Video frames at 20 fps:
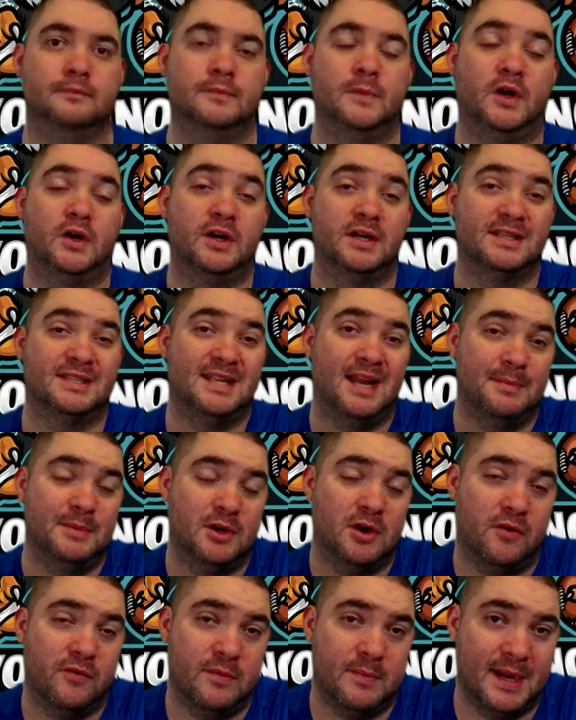All right, it's time to
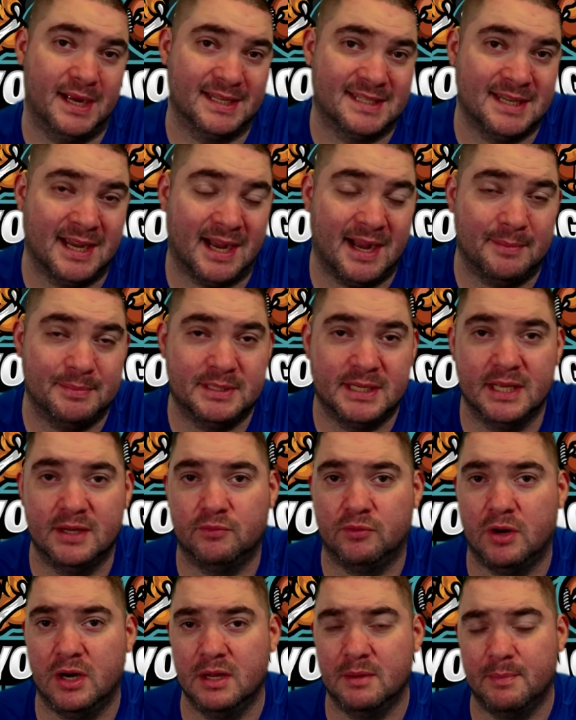go over my top 10
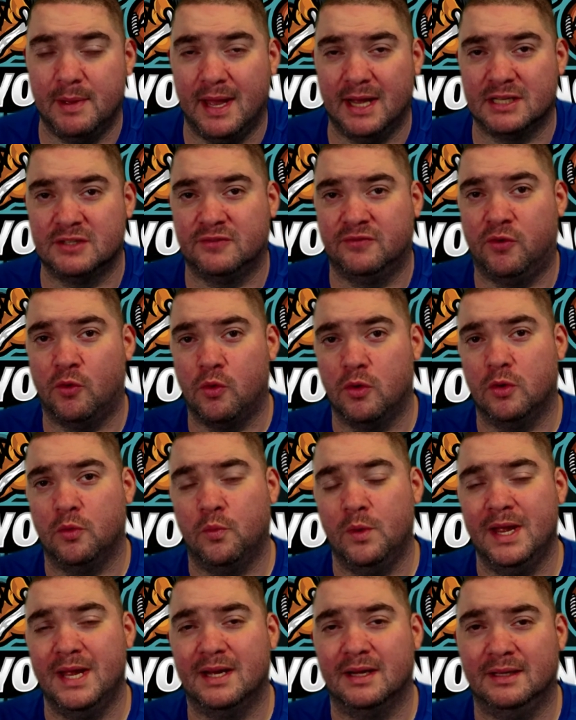running backs for
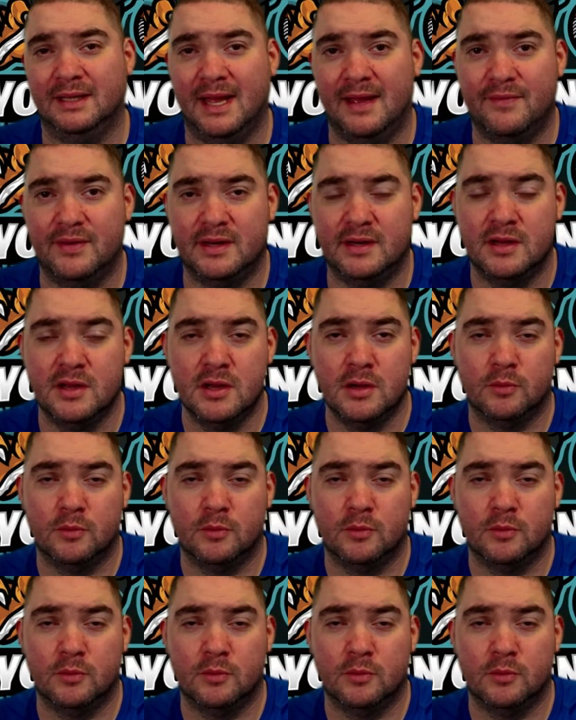week 11.